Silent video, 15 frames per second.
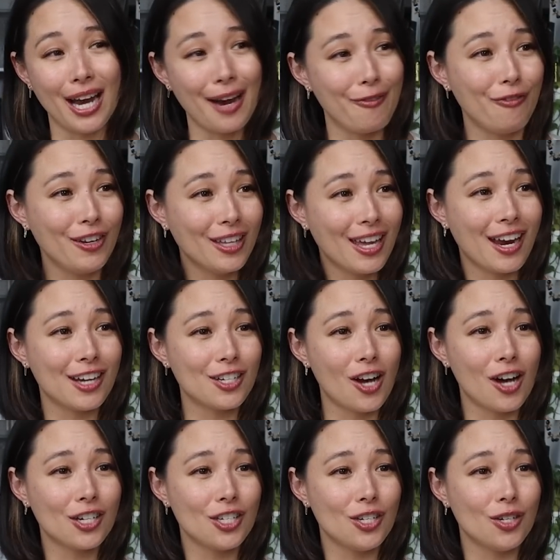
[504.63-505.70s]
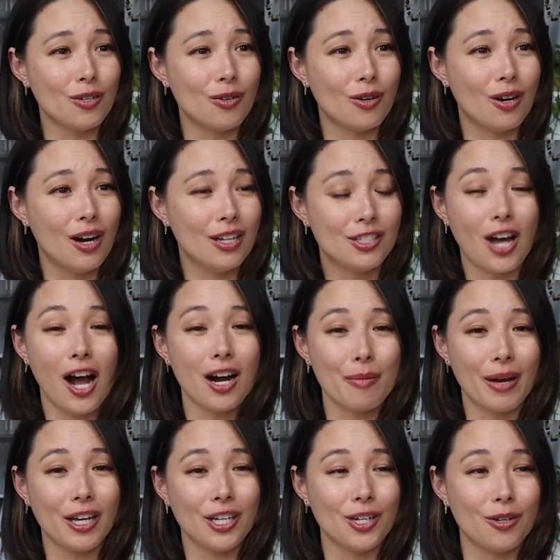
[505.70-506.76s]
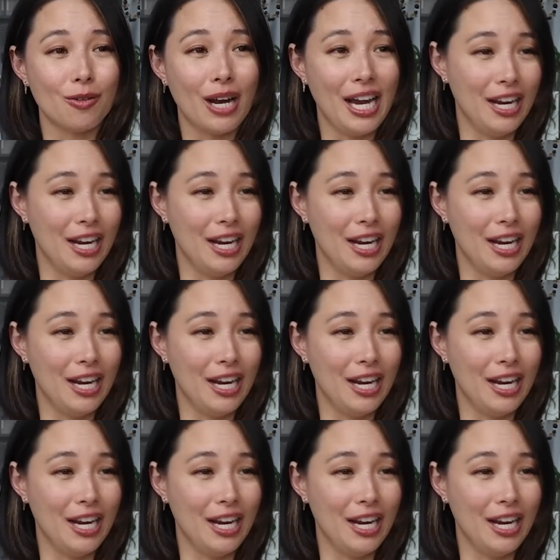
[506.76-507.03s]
I feel like I talk about you